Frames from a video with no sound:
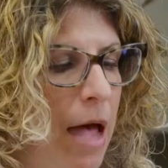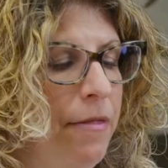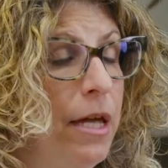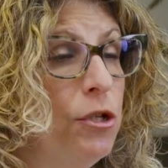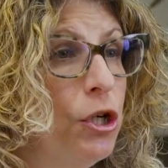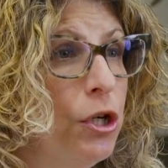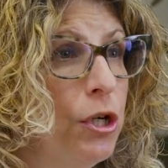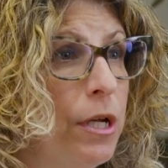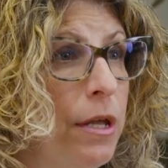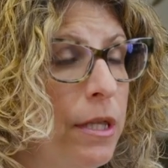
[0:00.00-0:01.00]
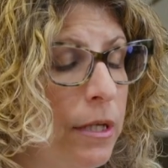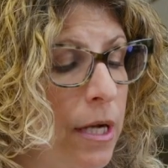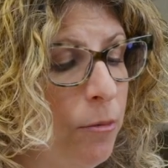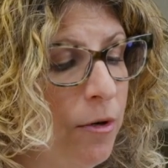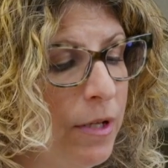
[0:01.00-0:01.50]
and then turn the
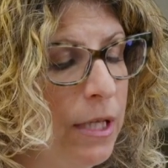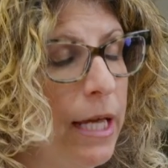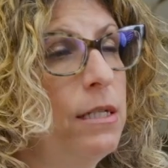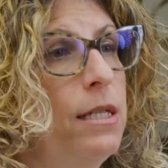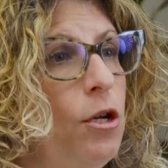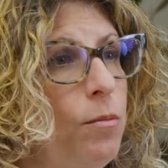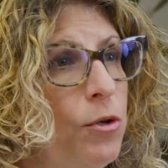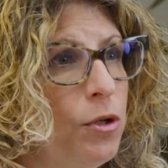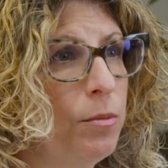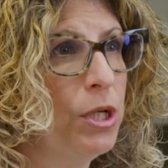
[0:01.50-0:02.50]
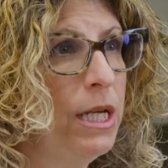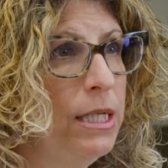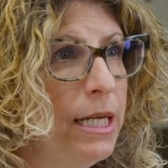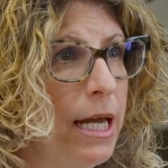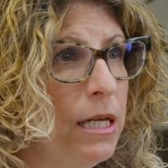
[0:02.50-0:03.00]
number of clicks that your prescription
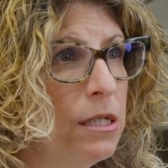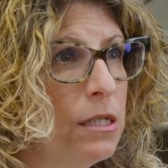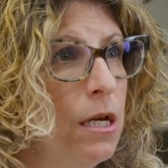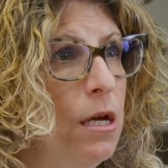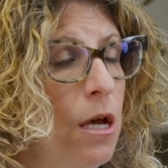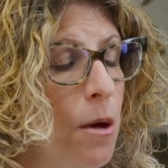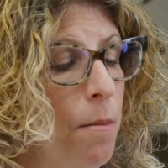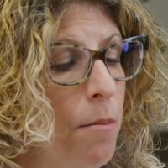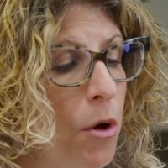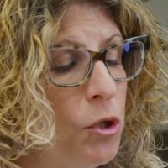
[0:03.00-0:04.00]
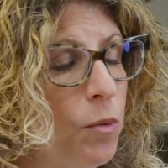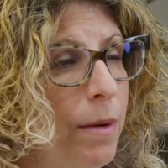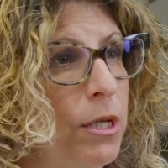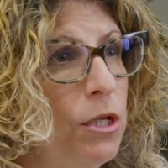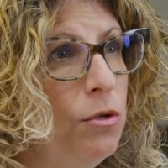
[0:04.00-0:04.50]
indicates. Most
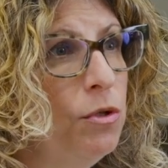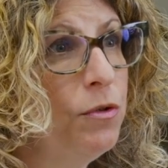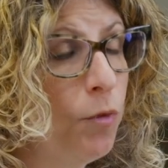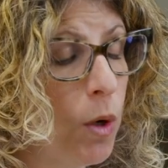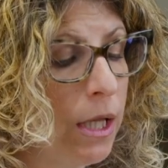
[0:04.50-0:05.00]
women use 4